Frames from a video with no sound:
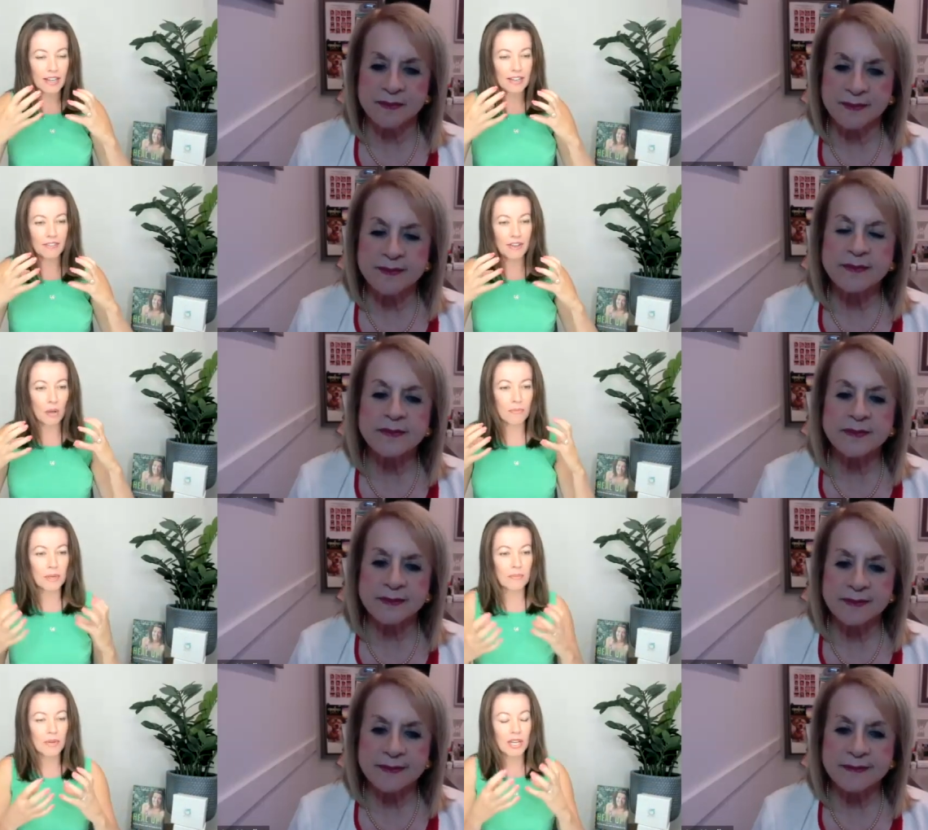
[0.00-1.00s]
Speaker 1: and kind of
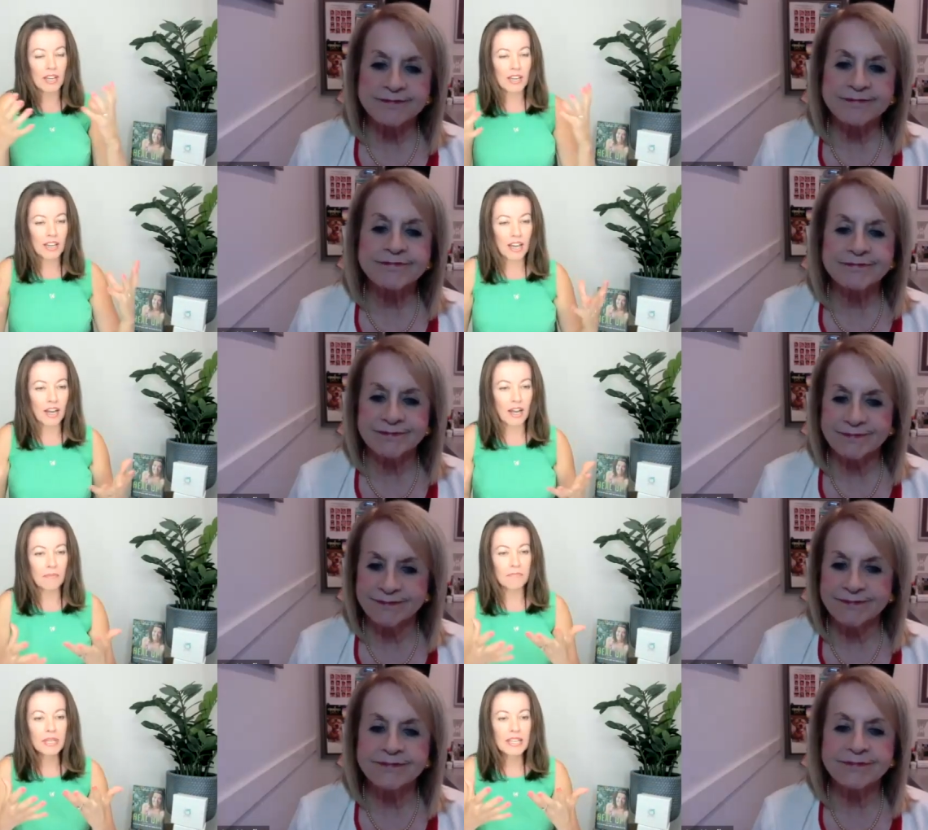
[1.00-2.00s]
help them
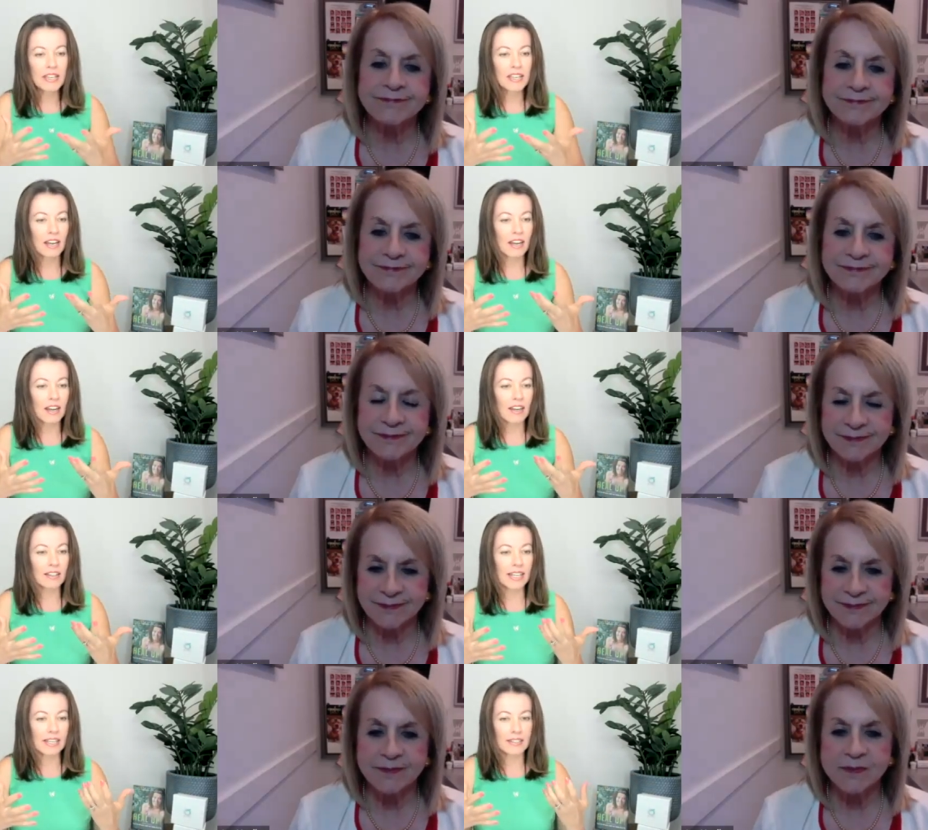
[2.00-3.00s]
uh, be
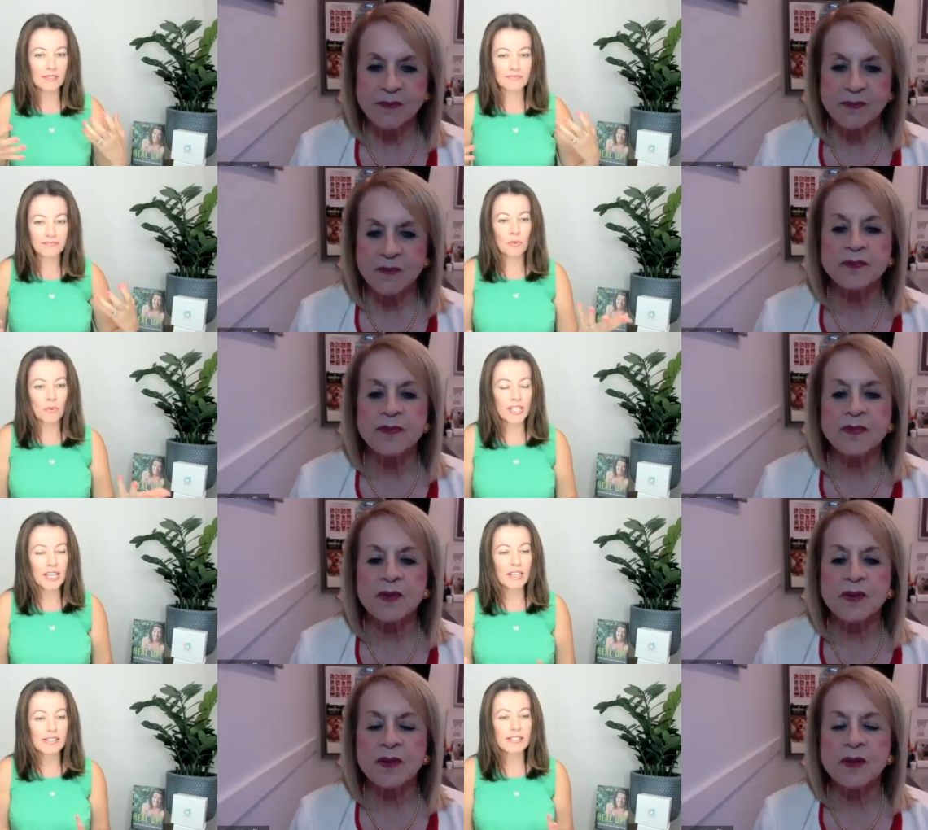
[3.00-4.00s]
uh, like
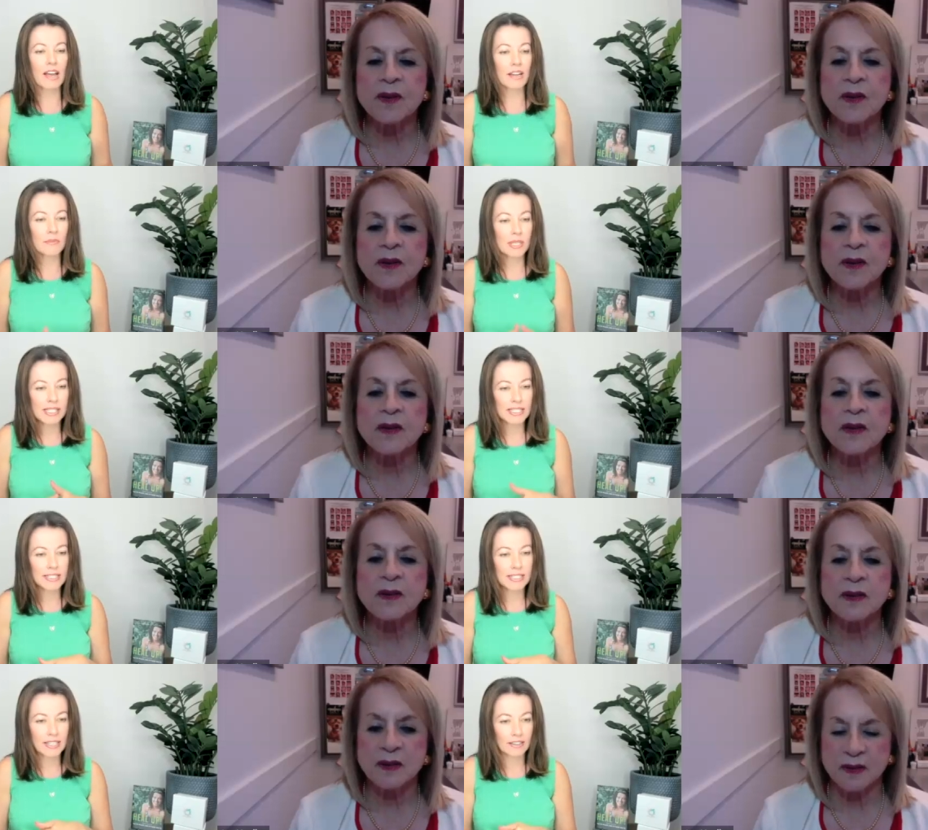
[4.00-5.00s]
working
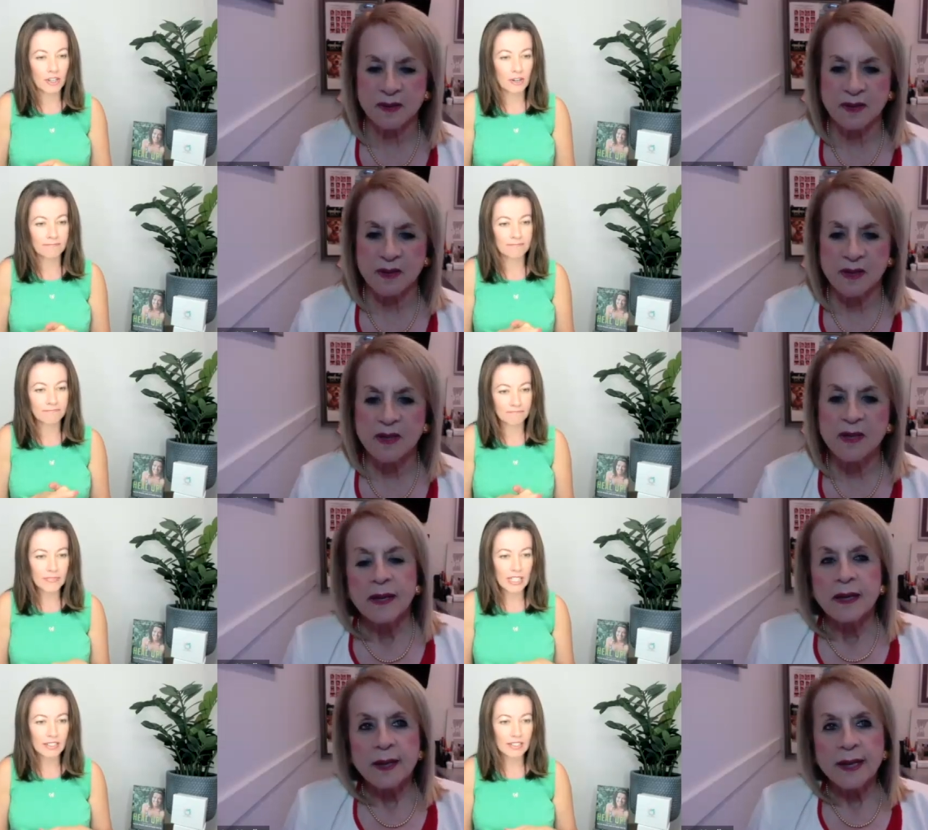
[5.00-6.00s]
synonymously together?
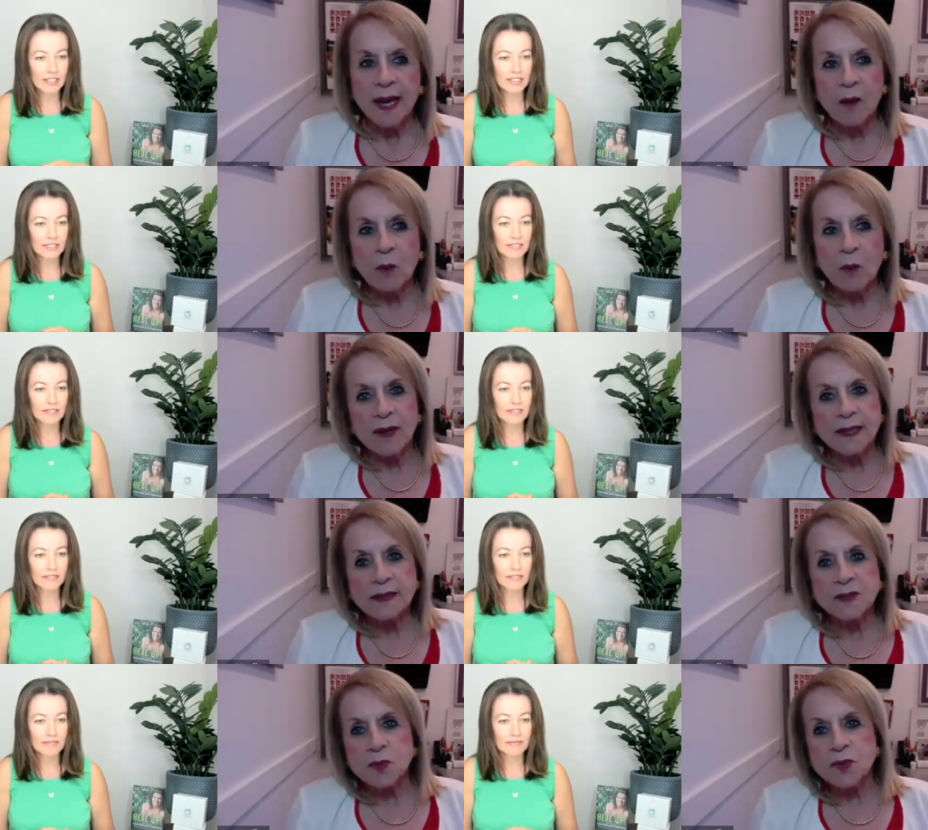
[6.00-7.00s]
Speaker 2: Yeah, well,
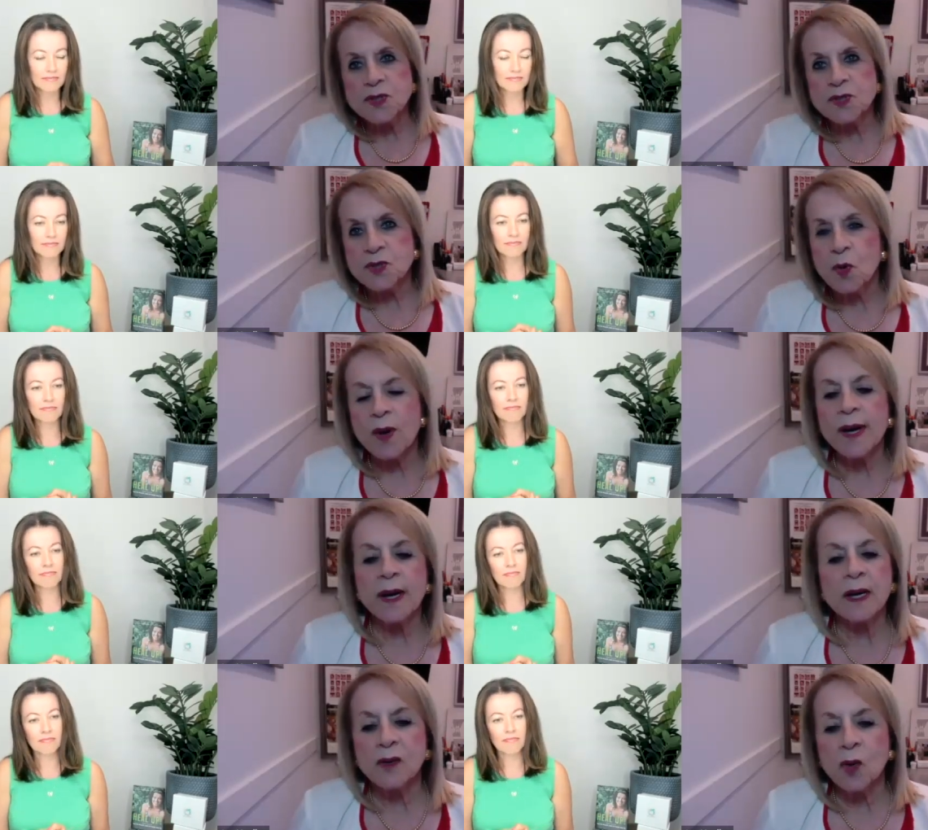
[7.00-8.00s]
it's
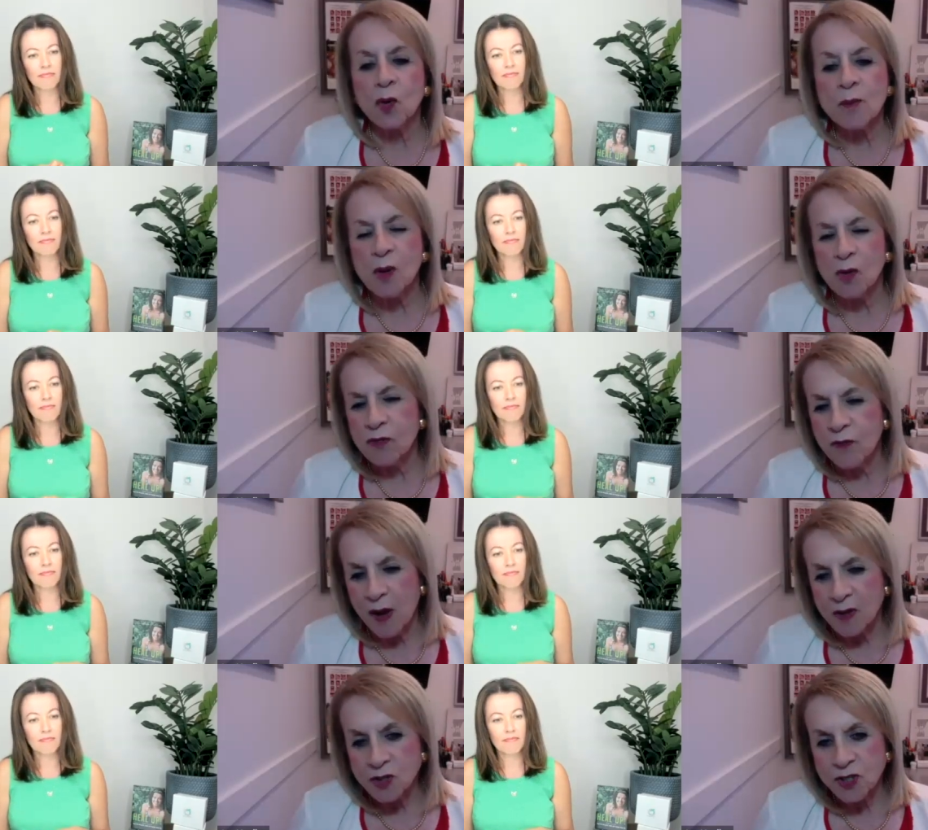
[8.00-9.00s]
restoring normal
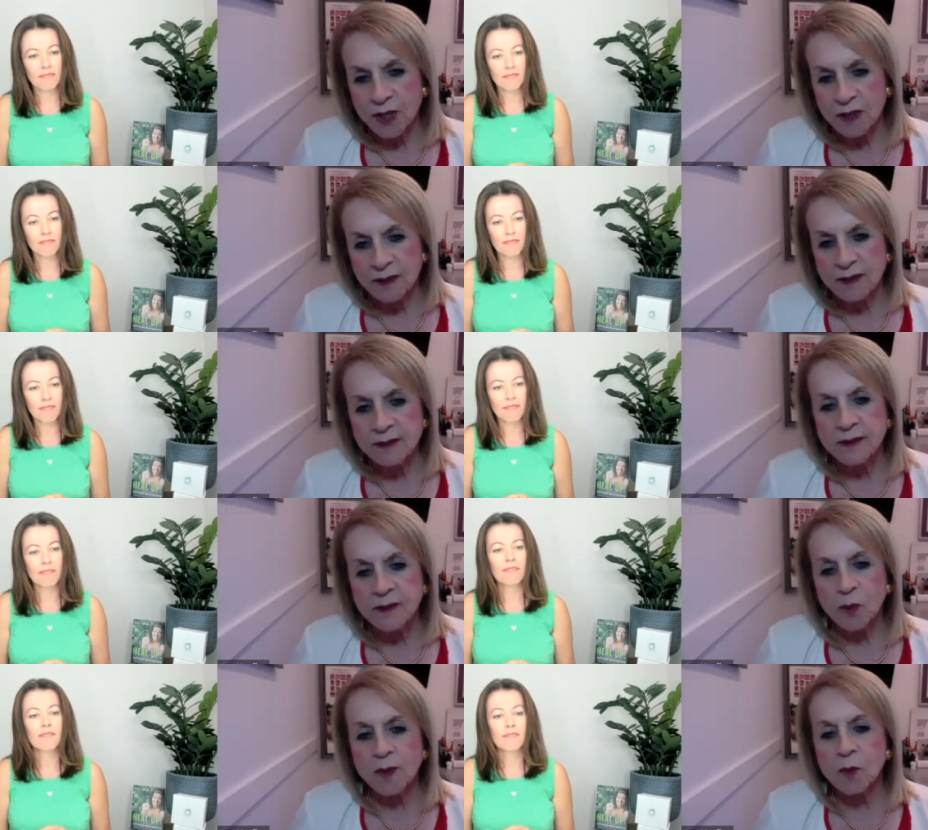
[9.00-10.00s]
function.
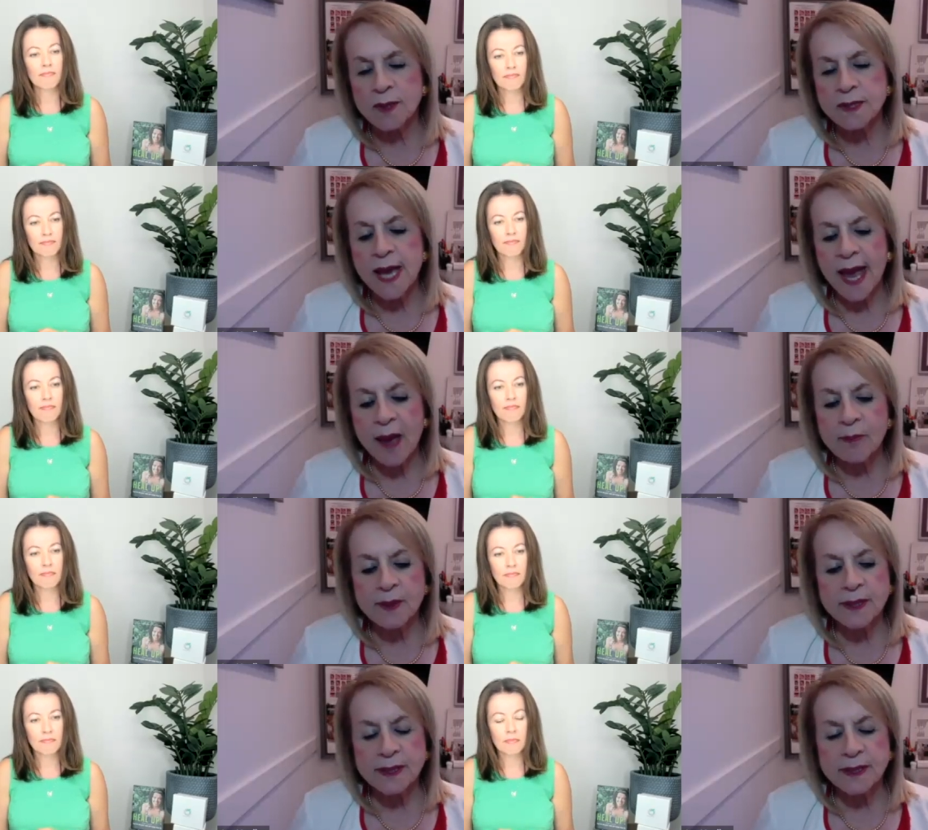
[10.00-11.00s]
What, what's
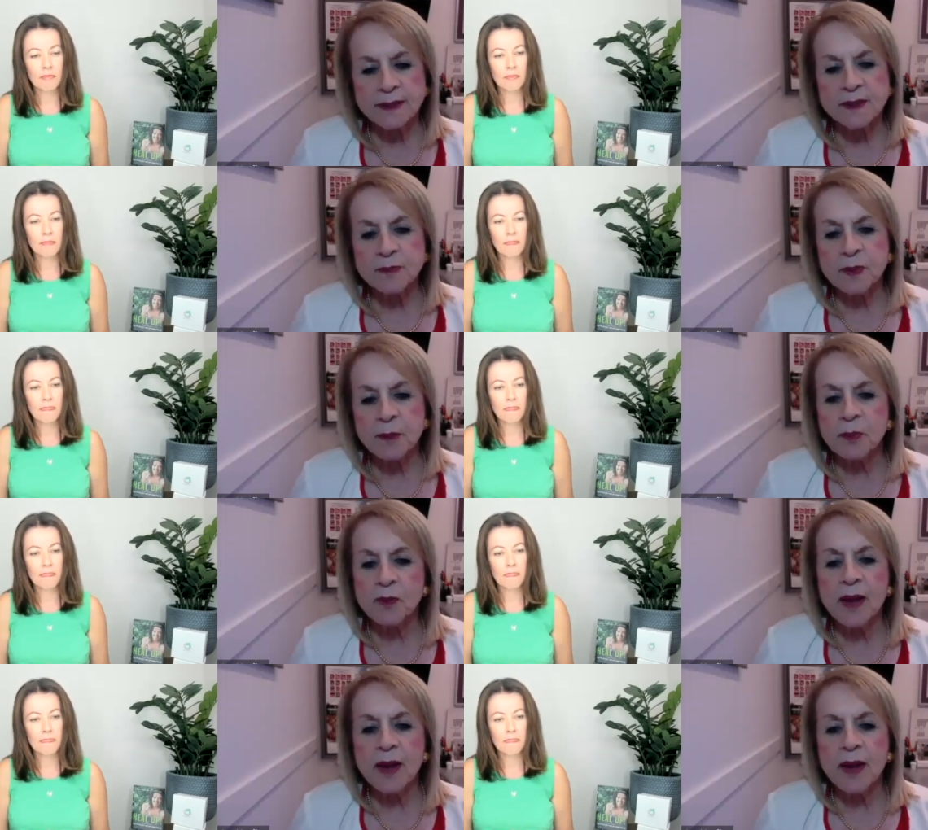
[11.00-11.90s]
happened is people